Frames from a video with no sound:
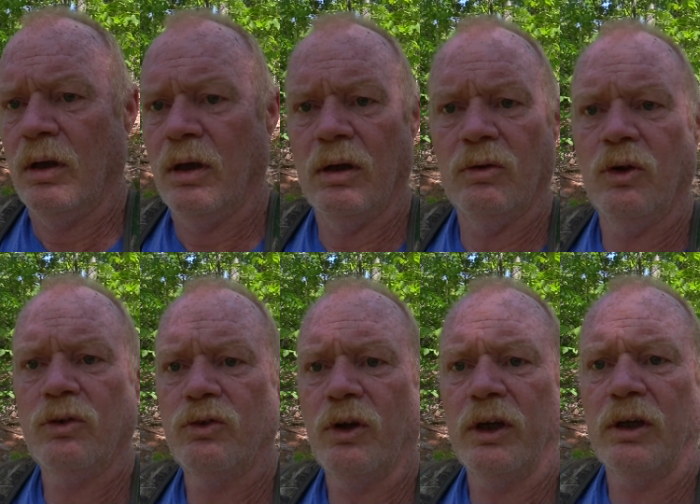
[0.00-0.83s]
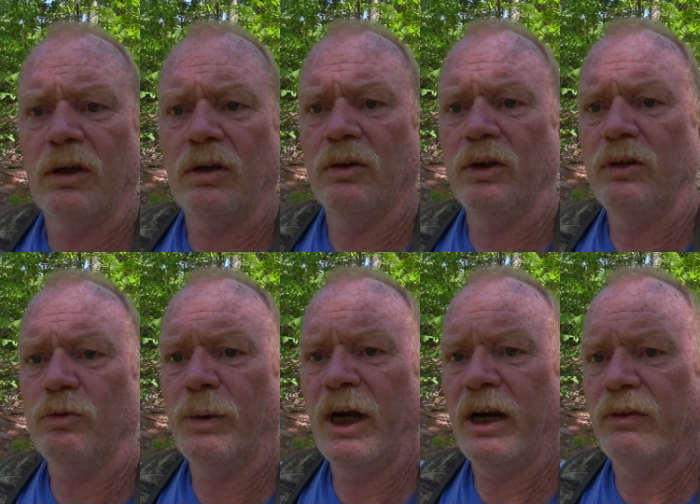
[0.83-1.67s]
it looks like at
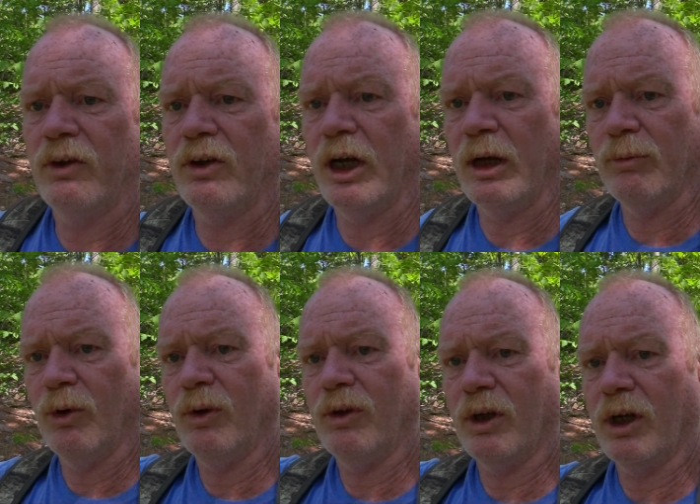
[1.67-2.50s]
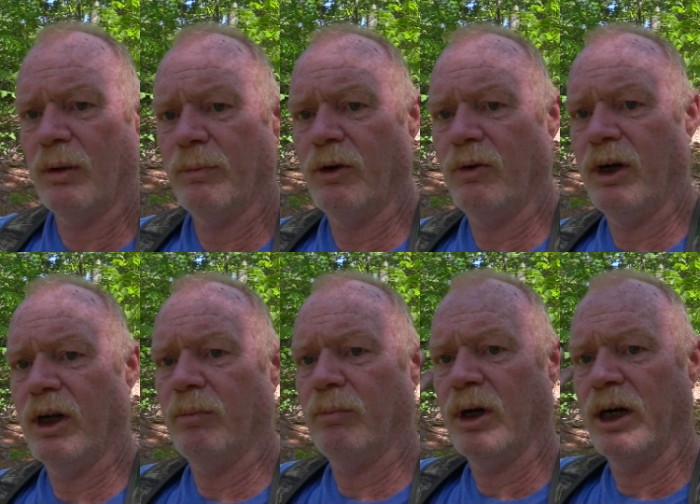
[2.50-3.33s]
least part of the time they're either coming right
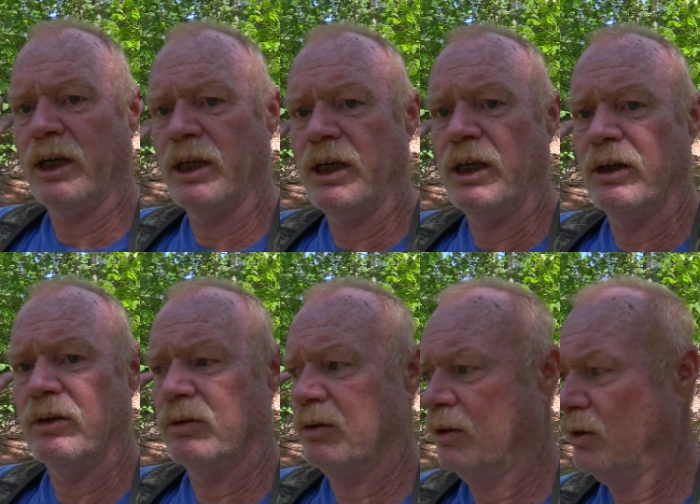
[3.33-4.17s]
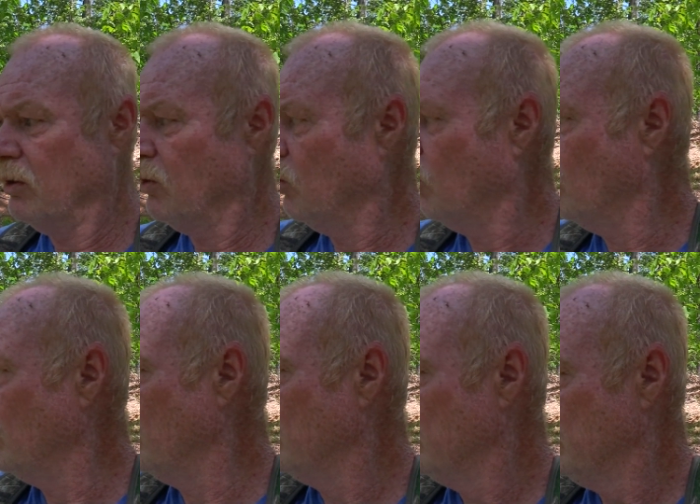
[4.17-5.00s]
up by here,
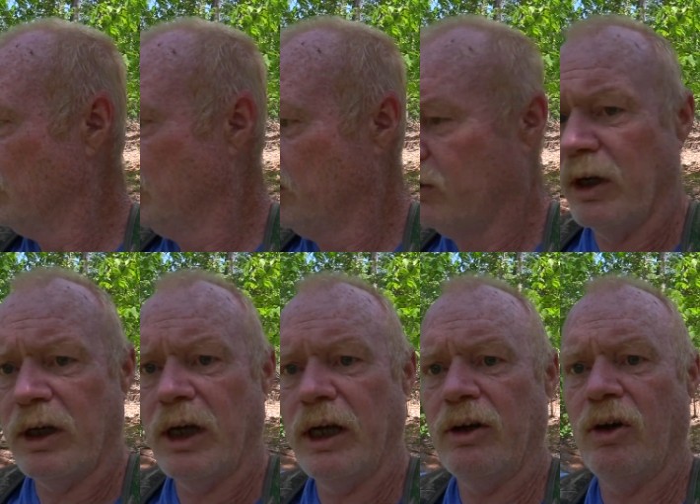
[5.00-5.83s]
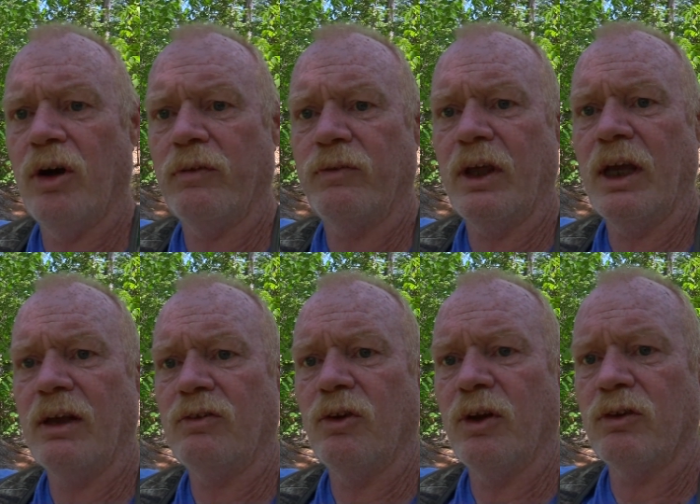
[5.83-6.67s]
or they're cutting off the
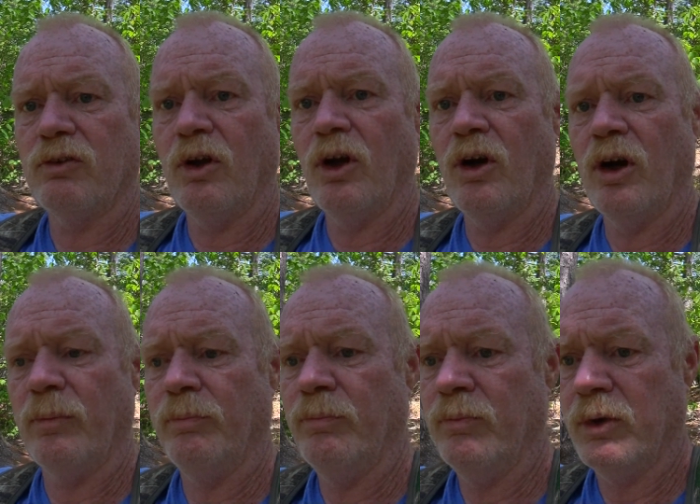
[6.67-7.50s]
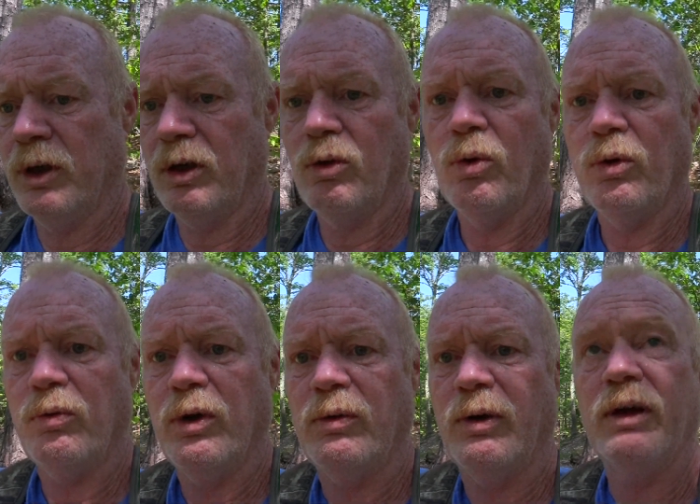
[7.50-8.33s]
edge of this knob and going
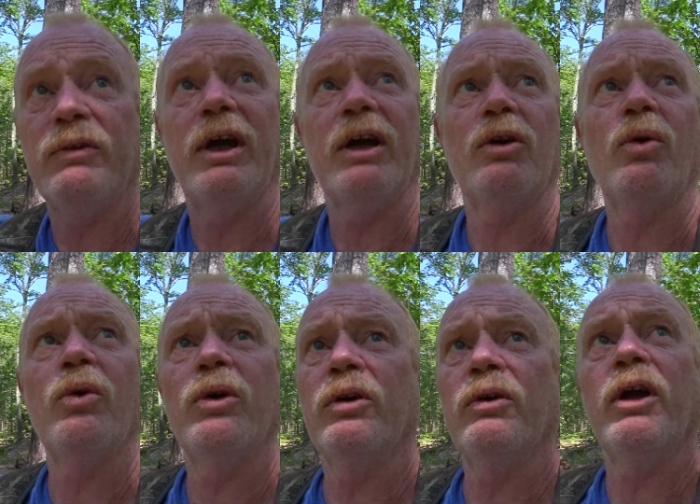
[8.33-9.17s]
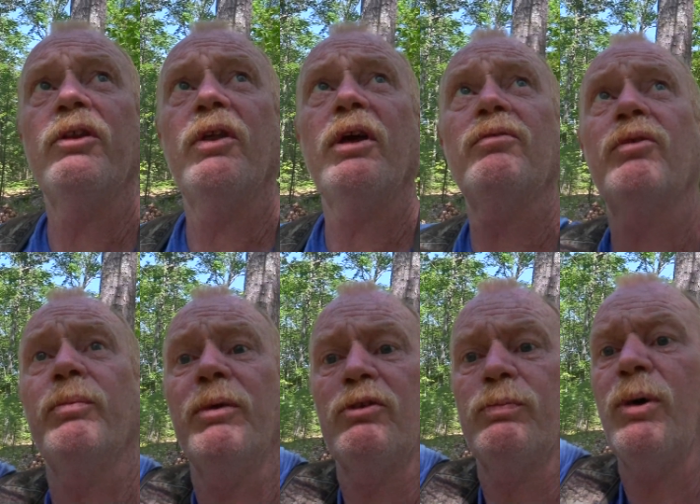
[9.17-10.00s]
right around that corner. And I think from
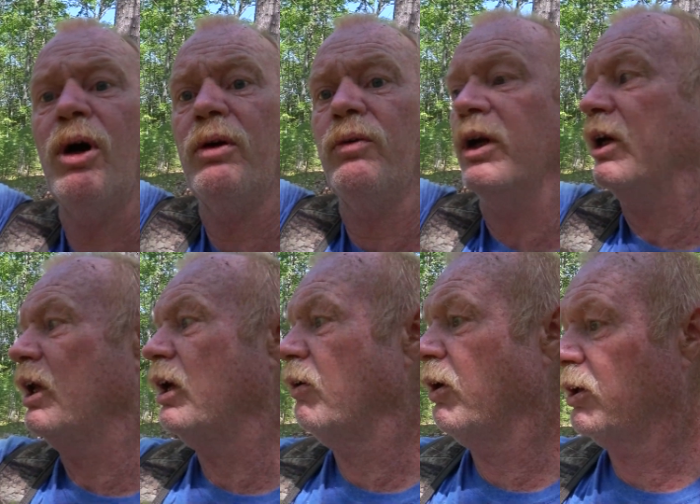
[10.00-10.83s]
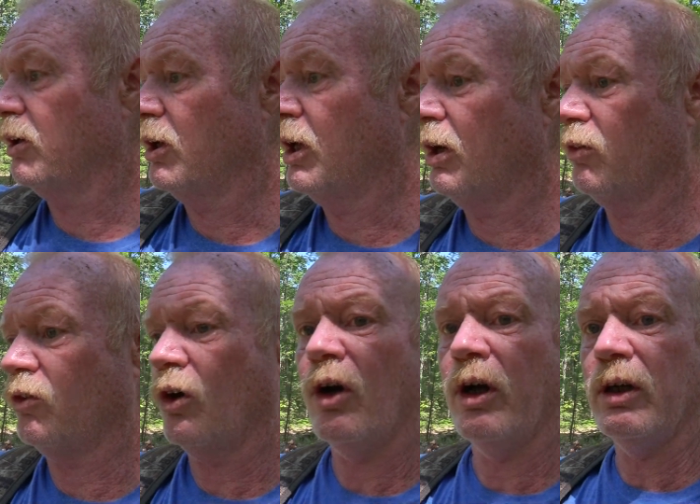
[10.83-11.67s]
this spot right here I could get a
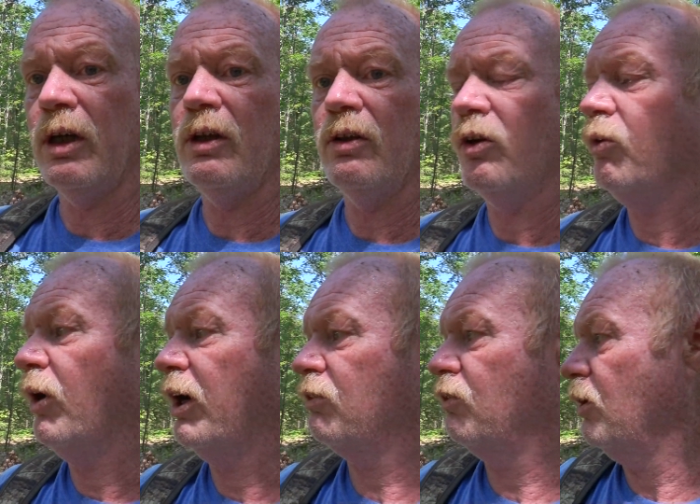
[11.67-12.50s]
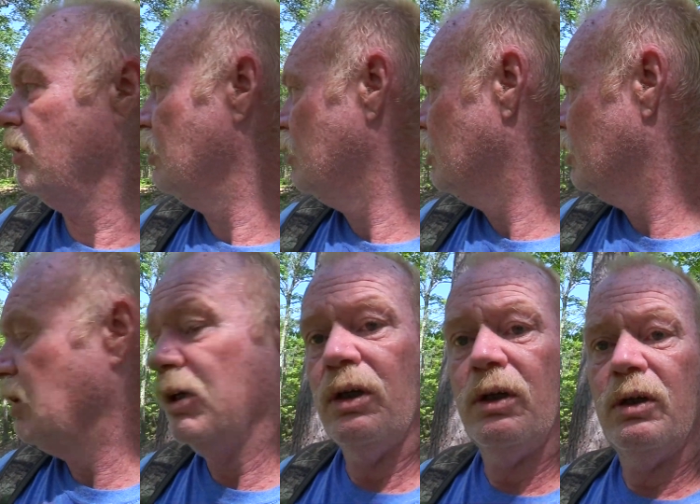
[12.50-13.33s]
shot either direction.
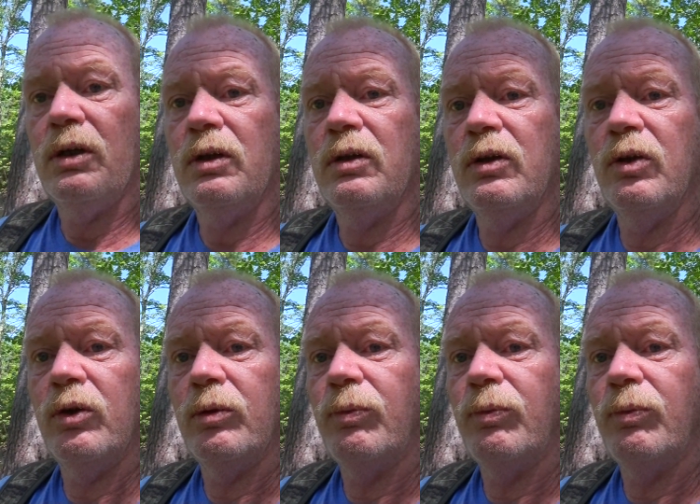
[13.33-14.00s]
The only